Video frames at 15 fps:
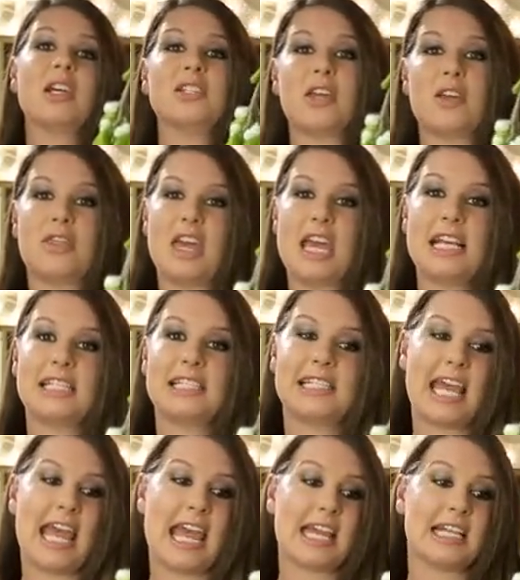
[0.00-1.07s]
So this
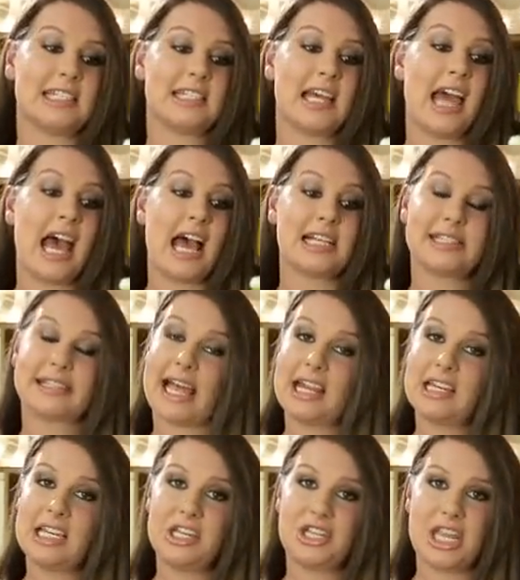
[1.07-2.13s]
is a
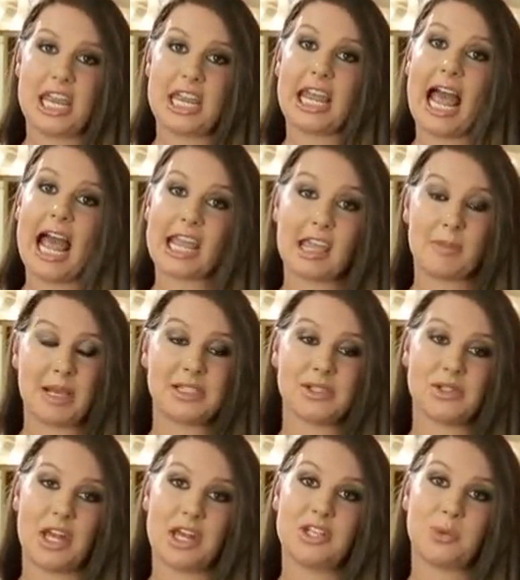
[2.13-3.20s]
Scandi Chic hanging
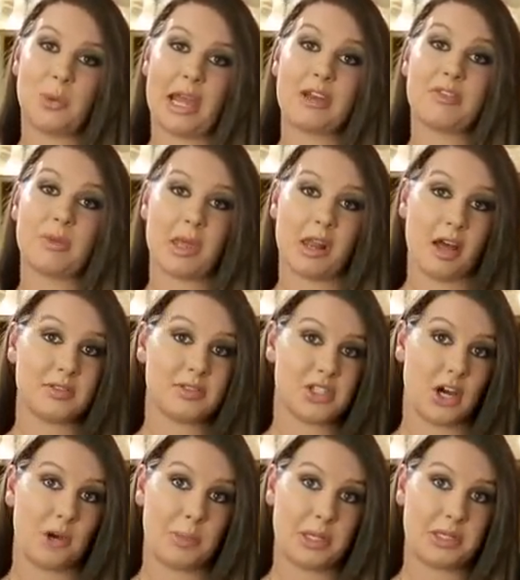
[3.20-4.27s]
mistletoe twig from the
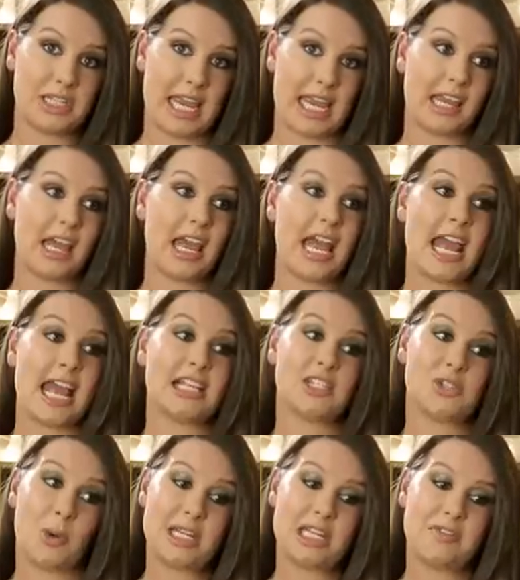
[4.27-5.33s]
Lifestyle Boutique.
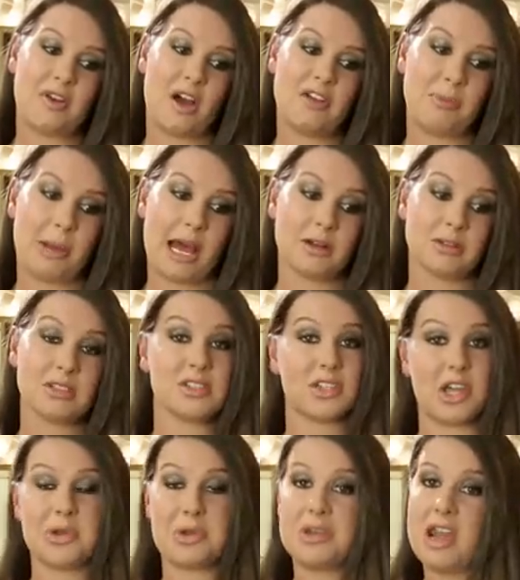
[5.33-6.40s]
It's £25,
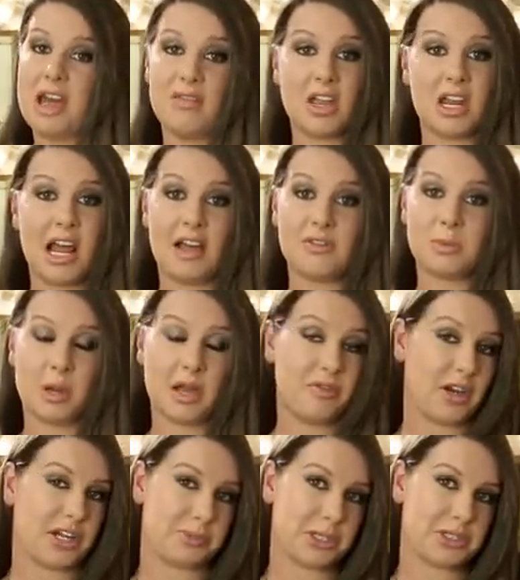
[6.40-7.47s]
so you're never going to have to buy
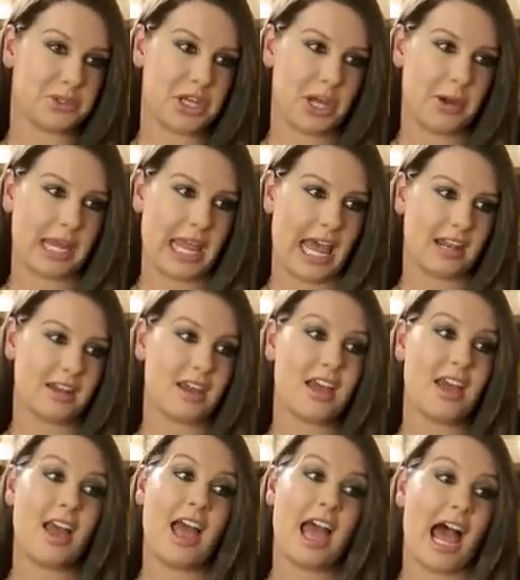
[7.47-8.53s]
fresh mistletoe again,
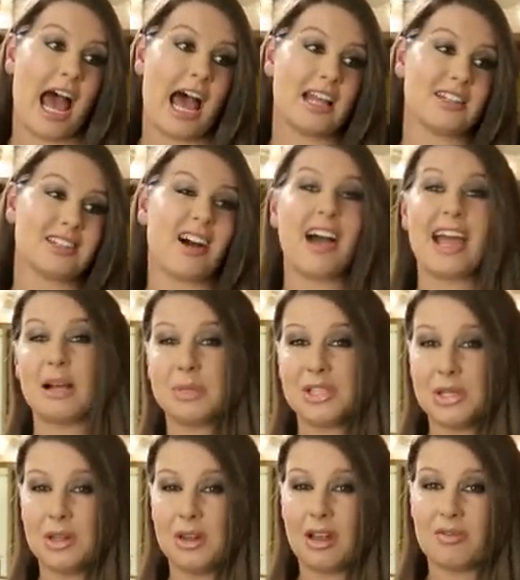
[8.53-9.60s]
and I
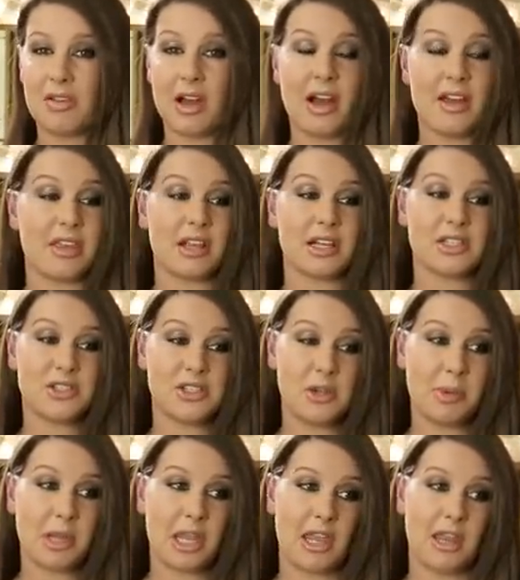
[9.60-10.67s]
absolutely love it. I think it's
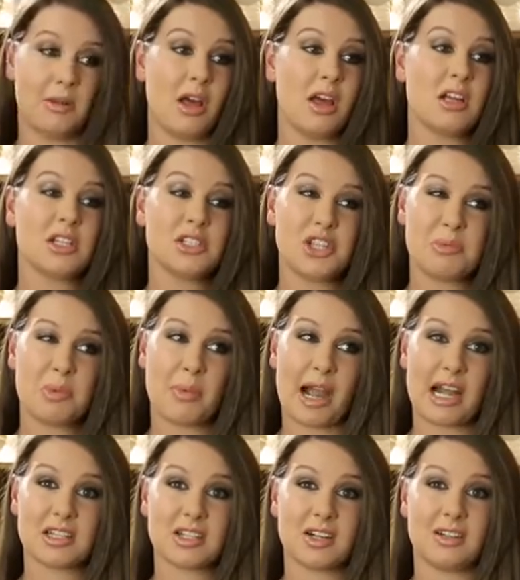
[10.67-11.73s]
super cute, super
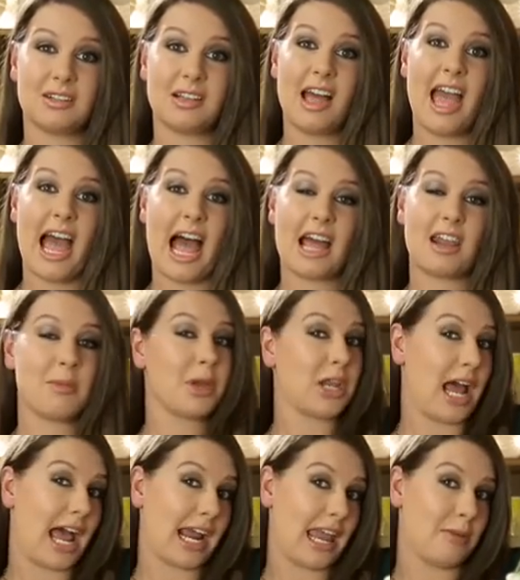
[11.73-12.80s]
practical, and I'm
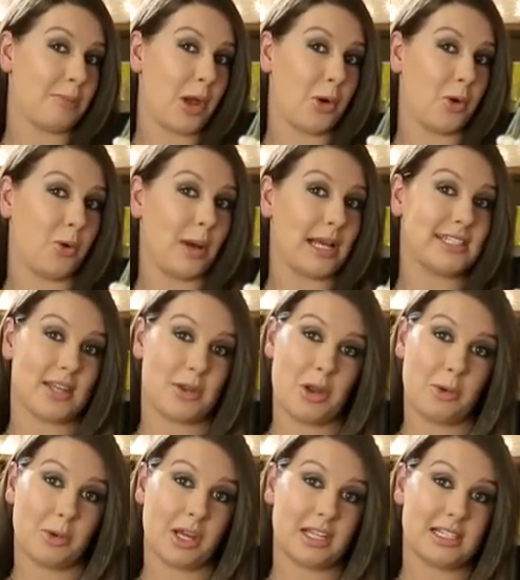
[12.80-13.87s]
going to hang it in my hallway so
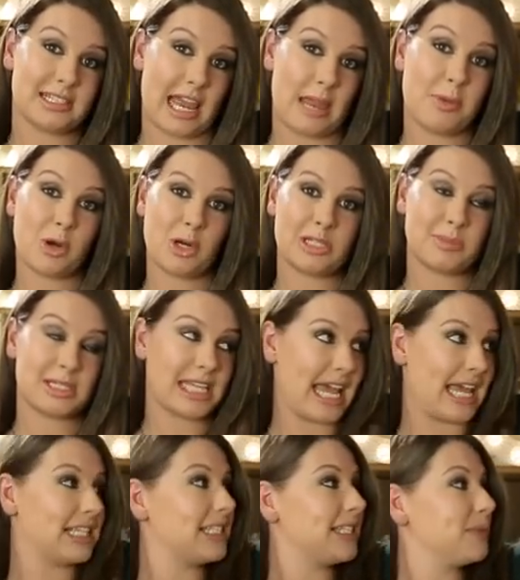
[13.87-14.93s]
no one can escape a Christmas
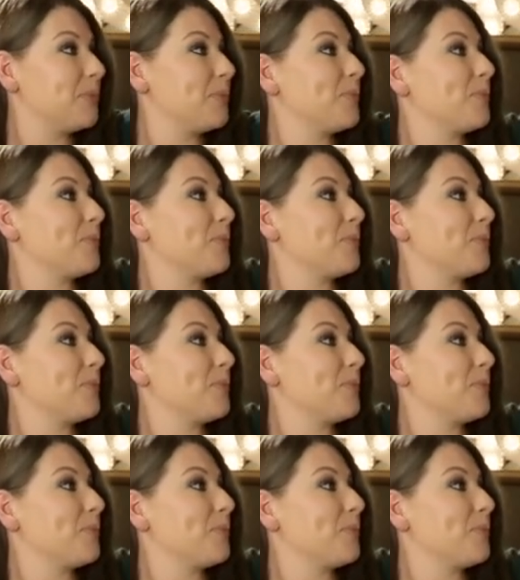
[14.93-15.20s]
kiss.